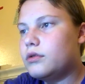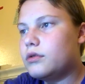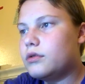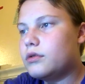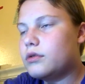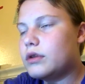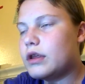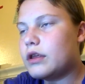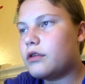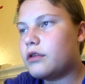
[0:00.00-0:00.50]

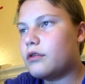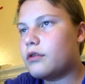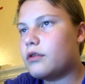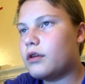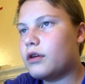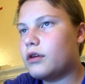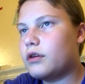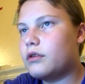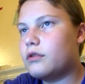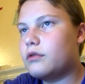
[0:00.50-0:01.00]
This looks
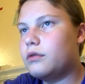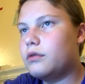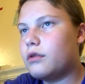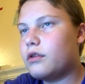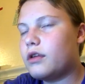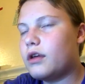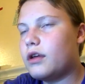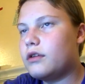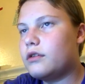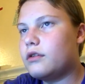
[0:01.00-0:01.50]
like a cool
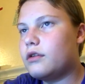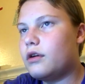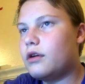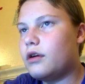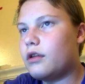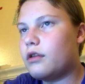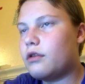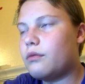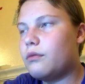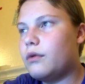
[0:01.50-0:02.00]
set
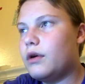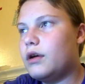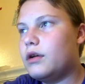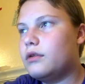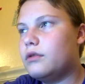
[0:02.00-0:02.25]
as well.